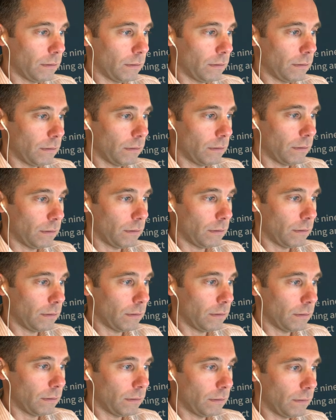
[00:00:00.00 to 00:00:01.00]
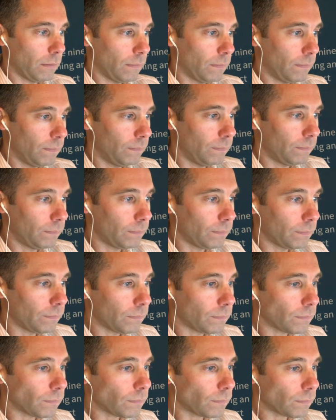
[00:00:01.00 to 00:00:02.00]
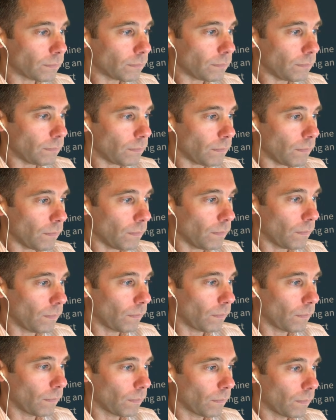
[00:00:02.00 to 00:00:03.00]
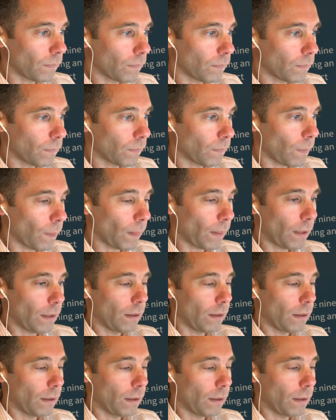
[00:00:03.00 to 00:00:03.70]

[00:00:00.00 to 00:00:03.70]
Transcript: No one is speaking in this clip.